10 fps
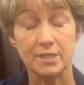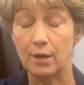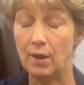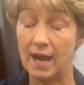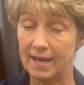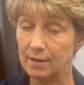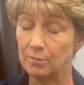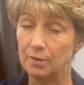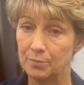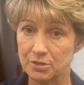Now, I
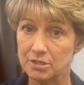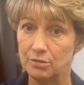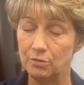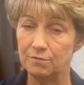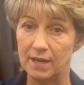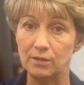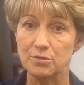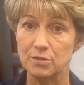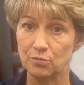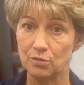am a person who
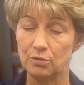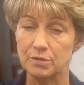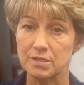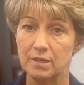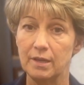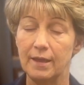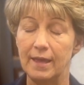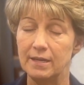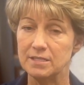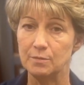follows the rules,
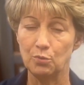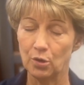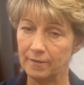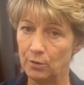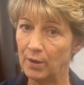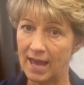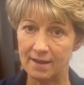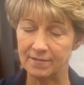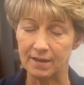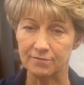and it's important that we
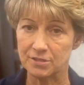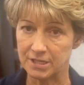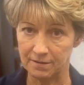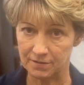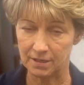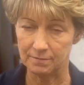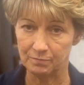have that for safety,